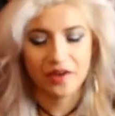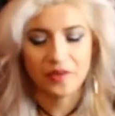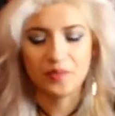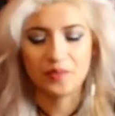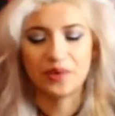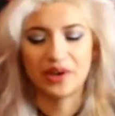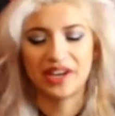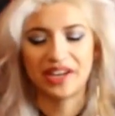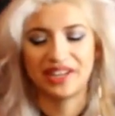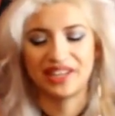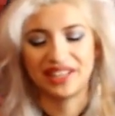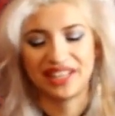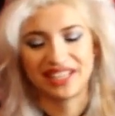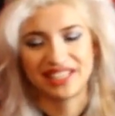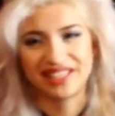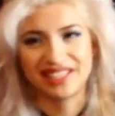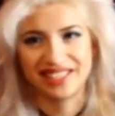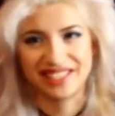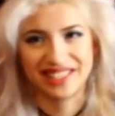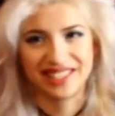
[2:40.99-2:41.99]
but
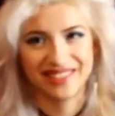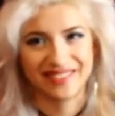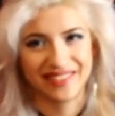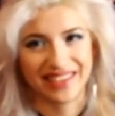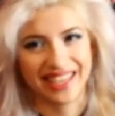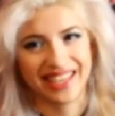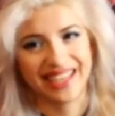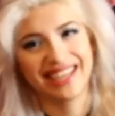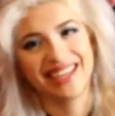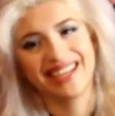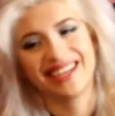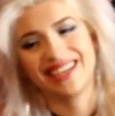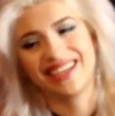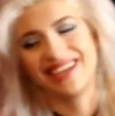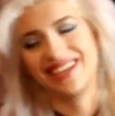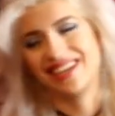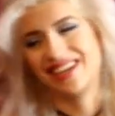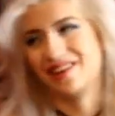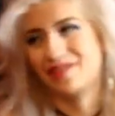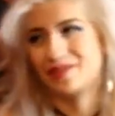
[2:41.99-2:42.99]
that's just me.
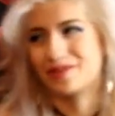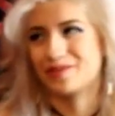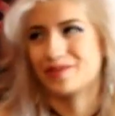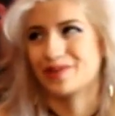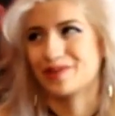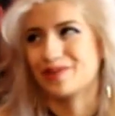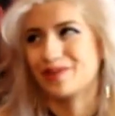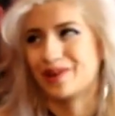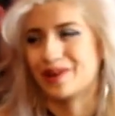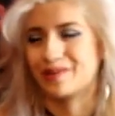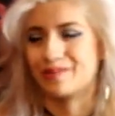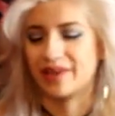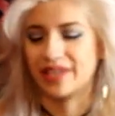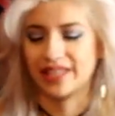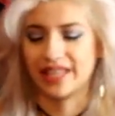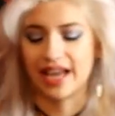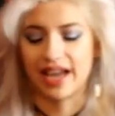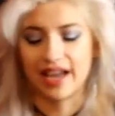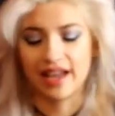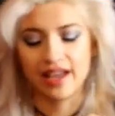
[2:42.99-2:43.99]
I wouldn't really
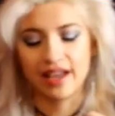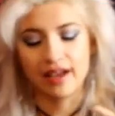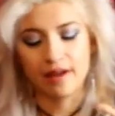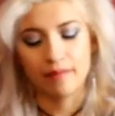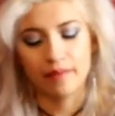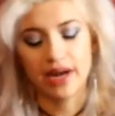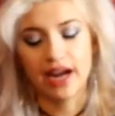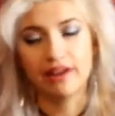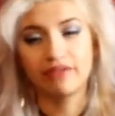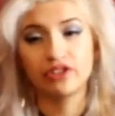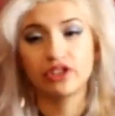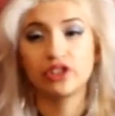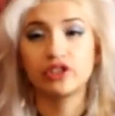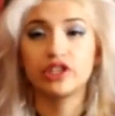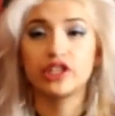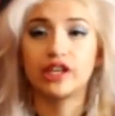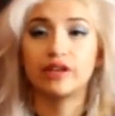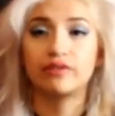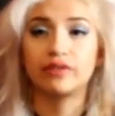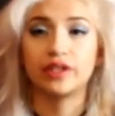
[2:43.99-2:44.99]
recommend that. But after you
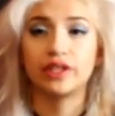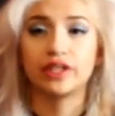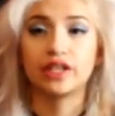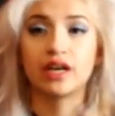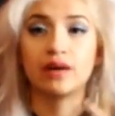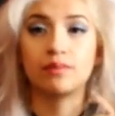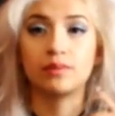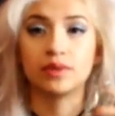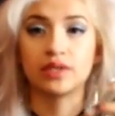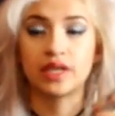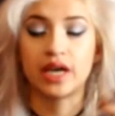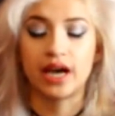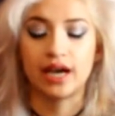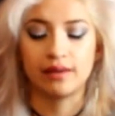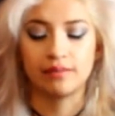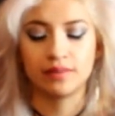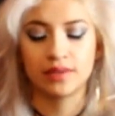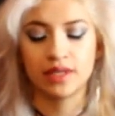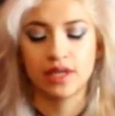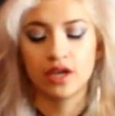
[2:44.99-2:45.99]
shuffle it a couple
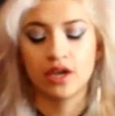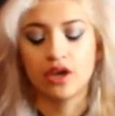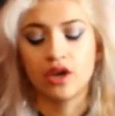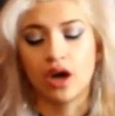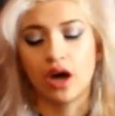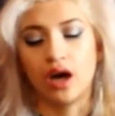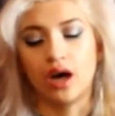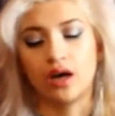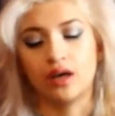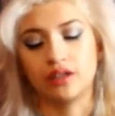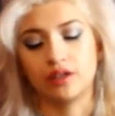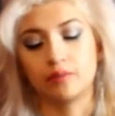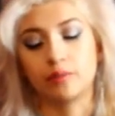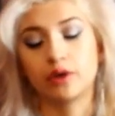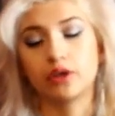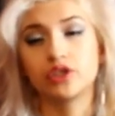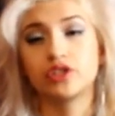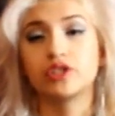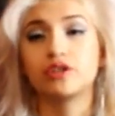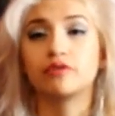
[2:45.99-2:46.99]
times, the
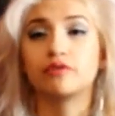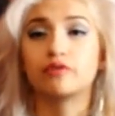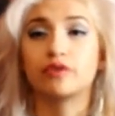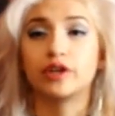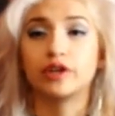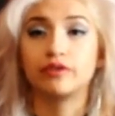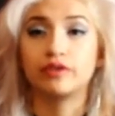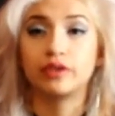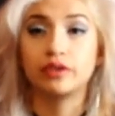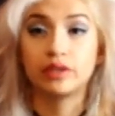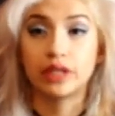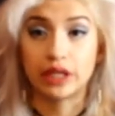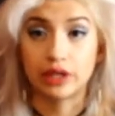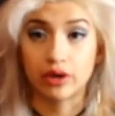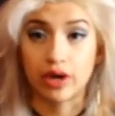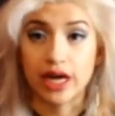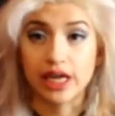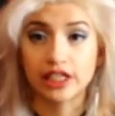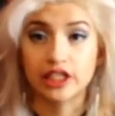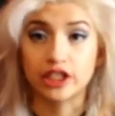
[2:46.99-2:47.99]
person in front of you that
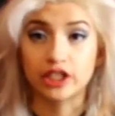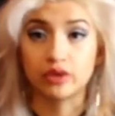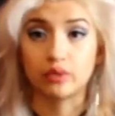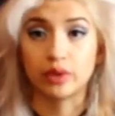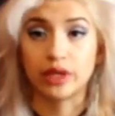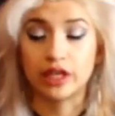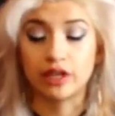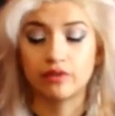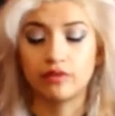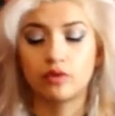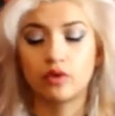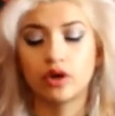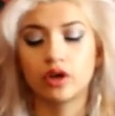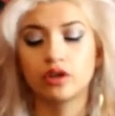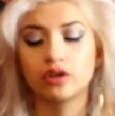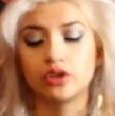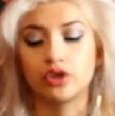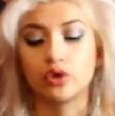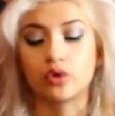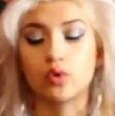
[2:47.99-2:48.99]
you're actually reading
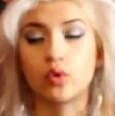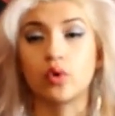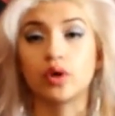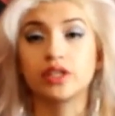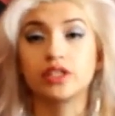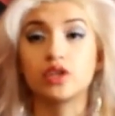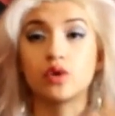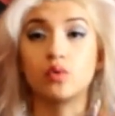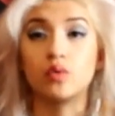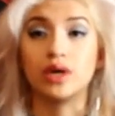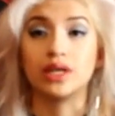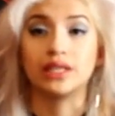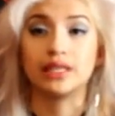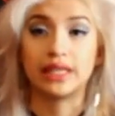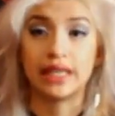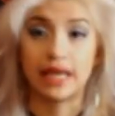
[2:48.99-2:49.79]
for, you're going to want